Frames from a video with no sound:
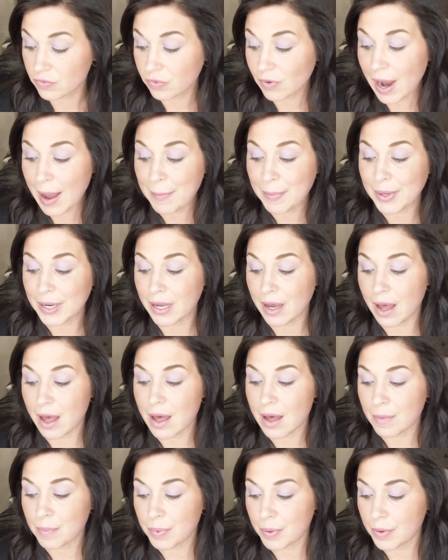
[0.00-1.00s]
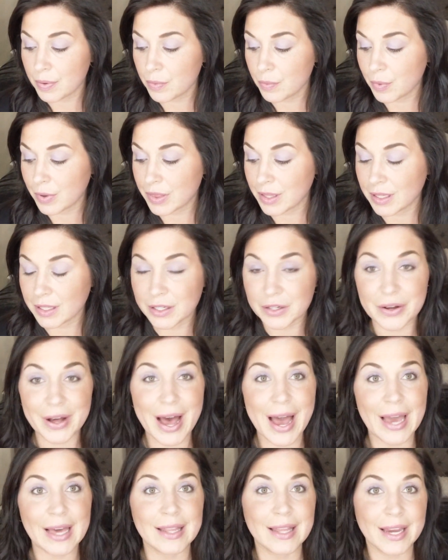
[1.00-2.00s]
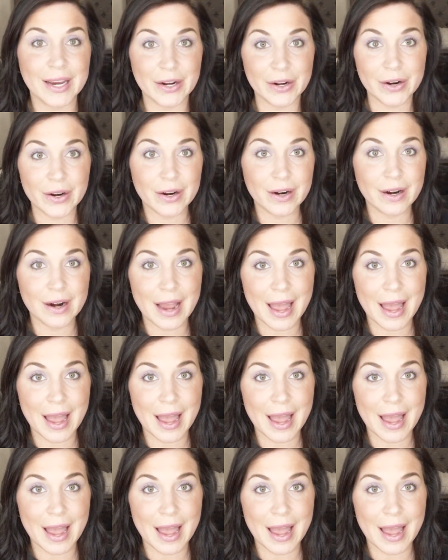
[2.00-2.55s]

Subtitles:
wrap it up with a little eyeliner.